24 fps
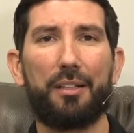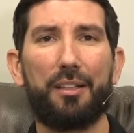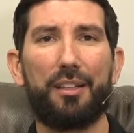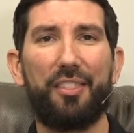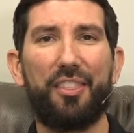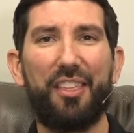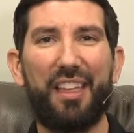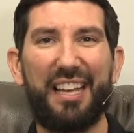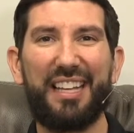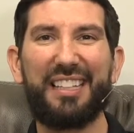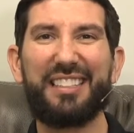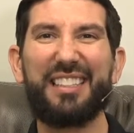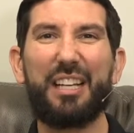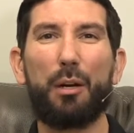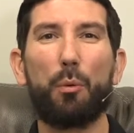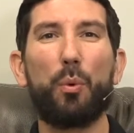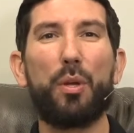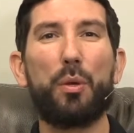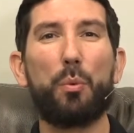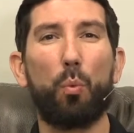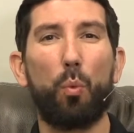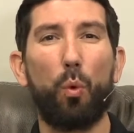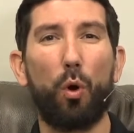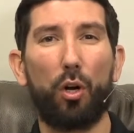things that
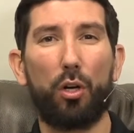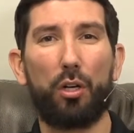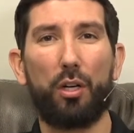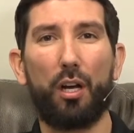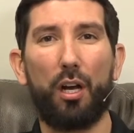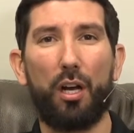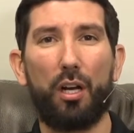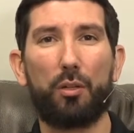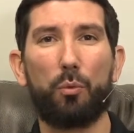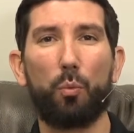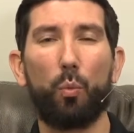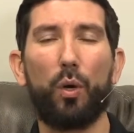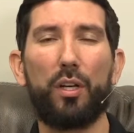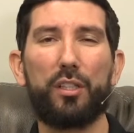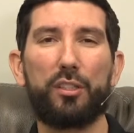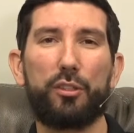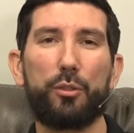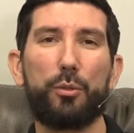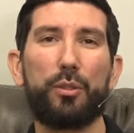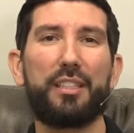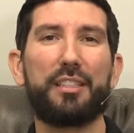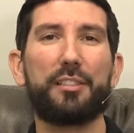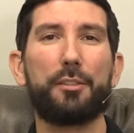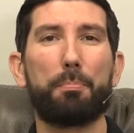we work on, what
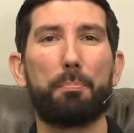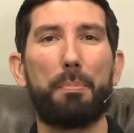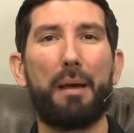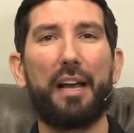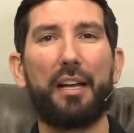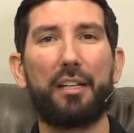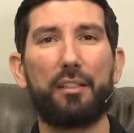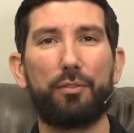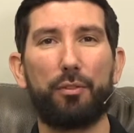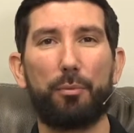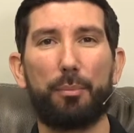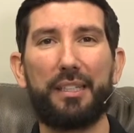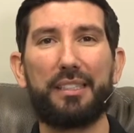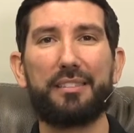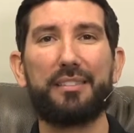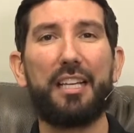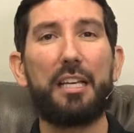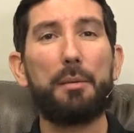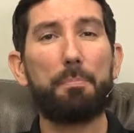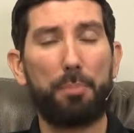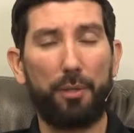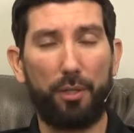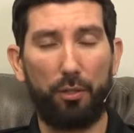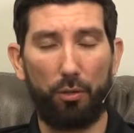to expect from a
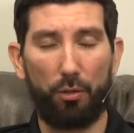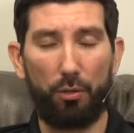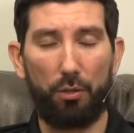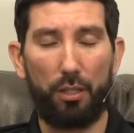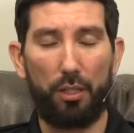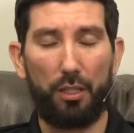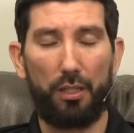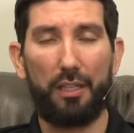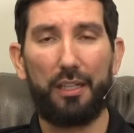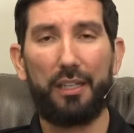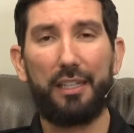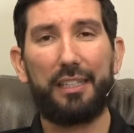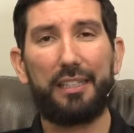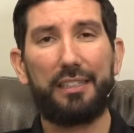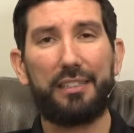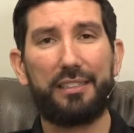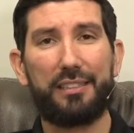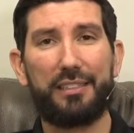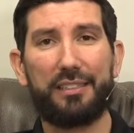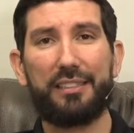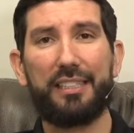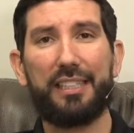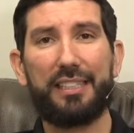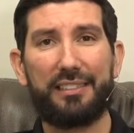typical
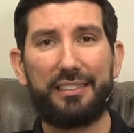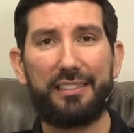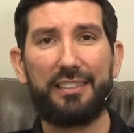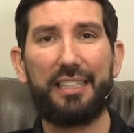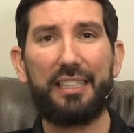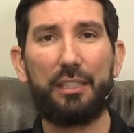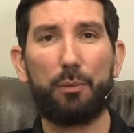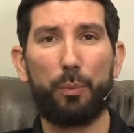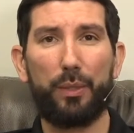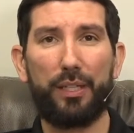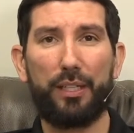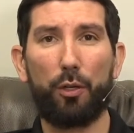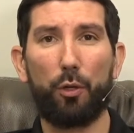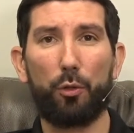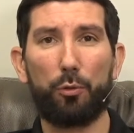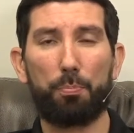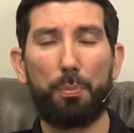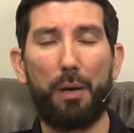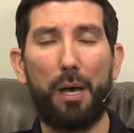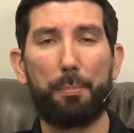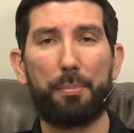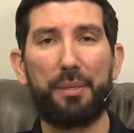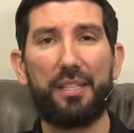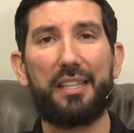16-week-old
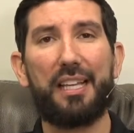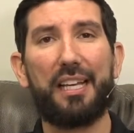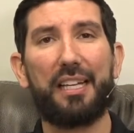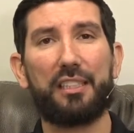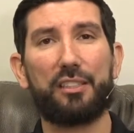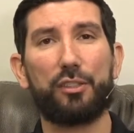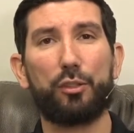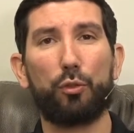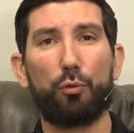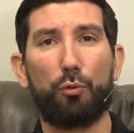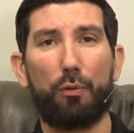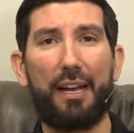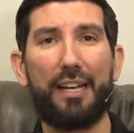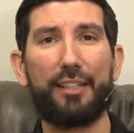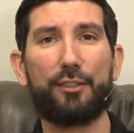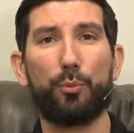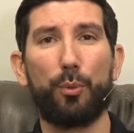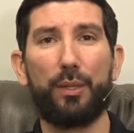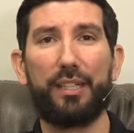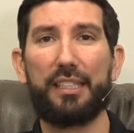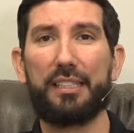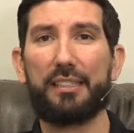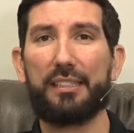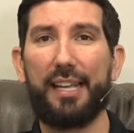puppy that has
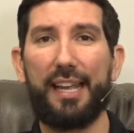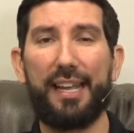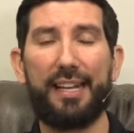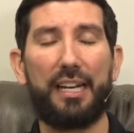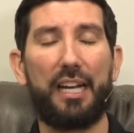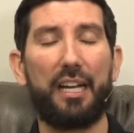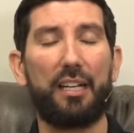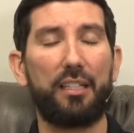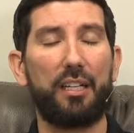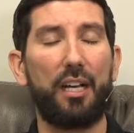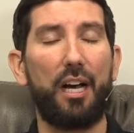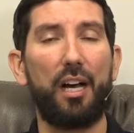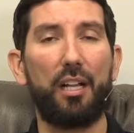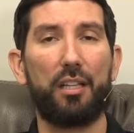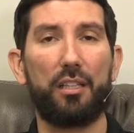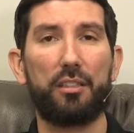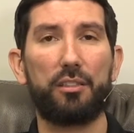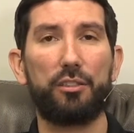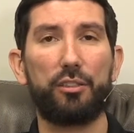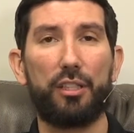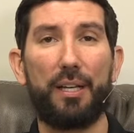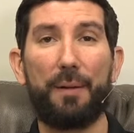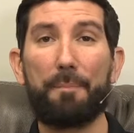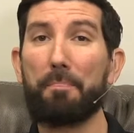graduated Canine
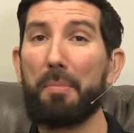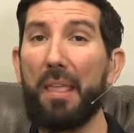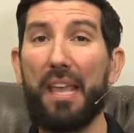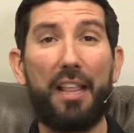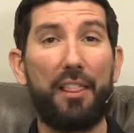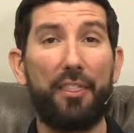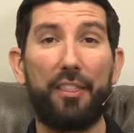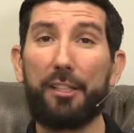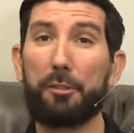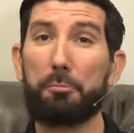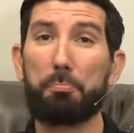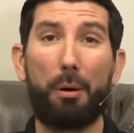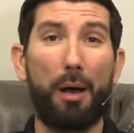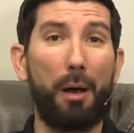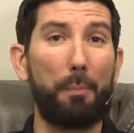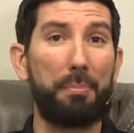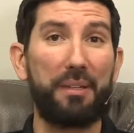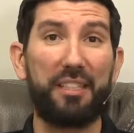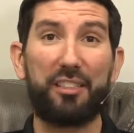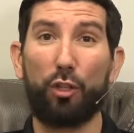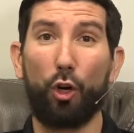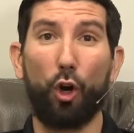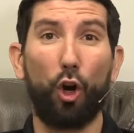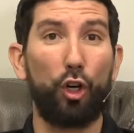College. These
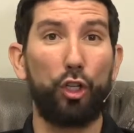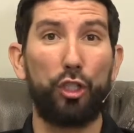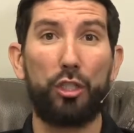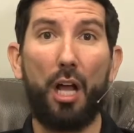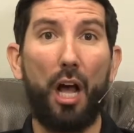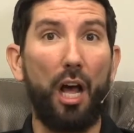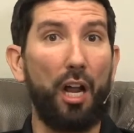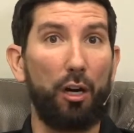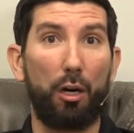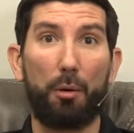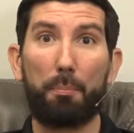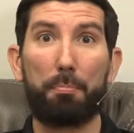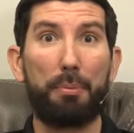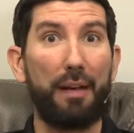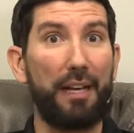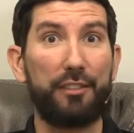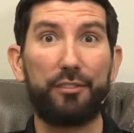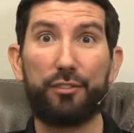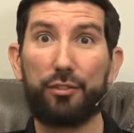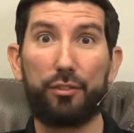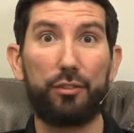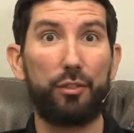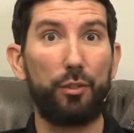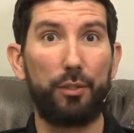puppies are not our
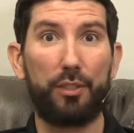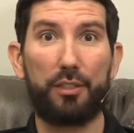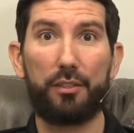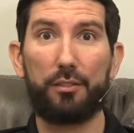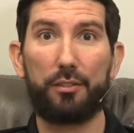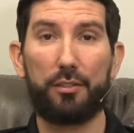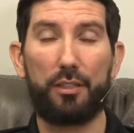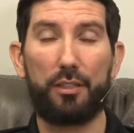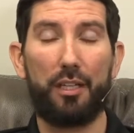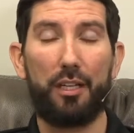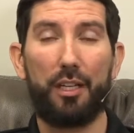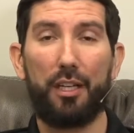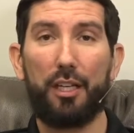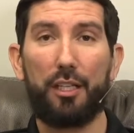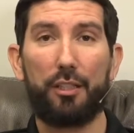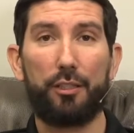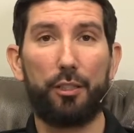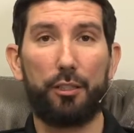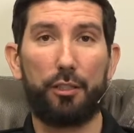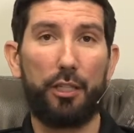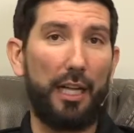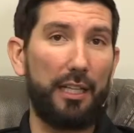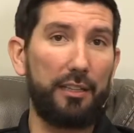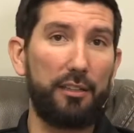best students. They're
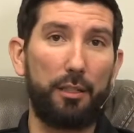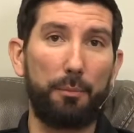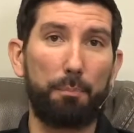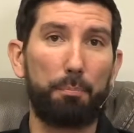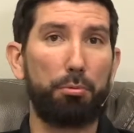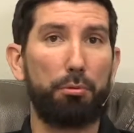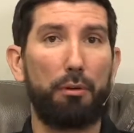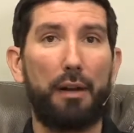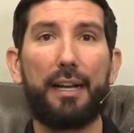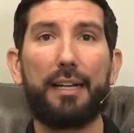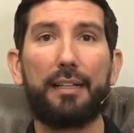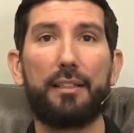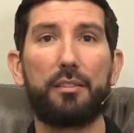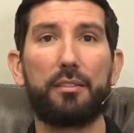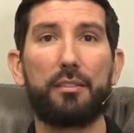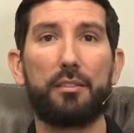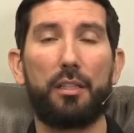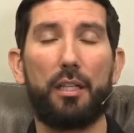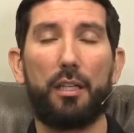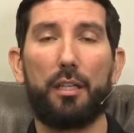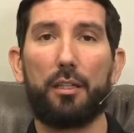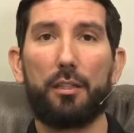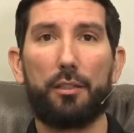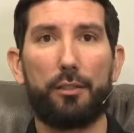not the brightest.
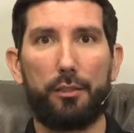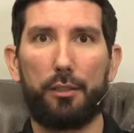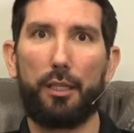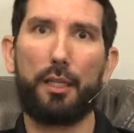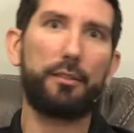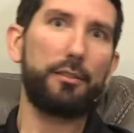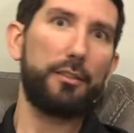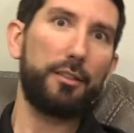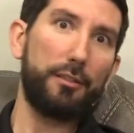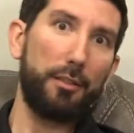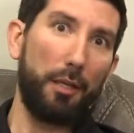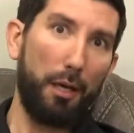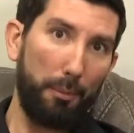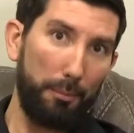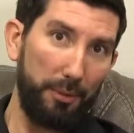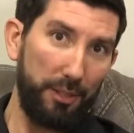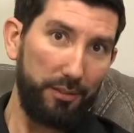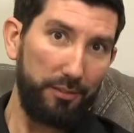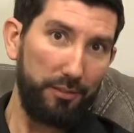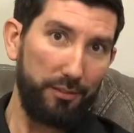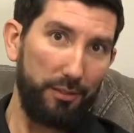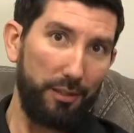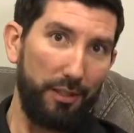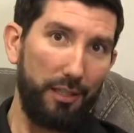They're not the dumbest.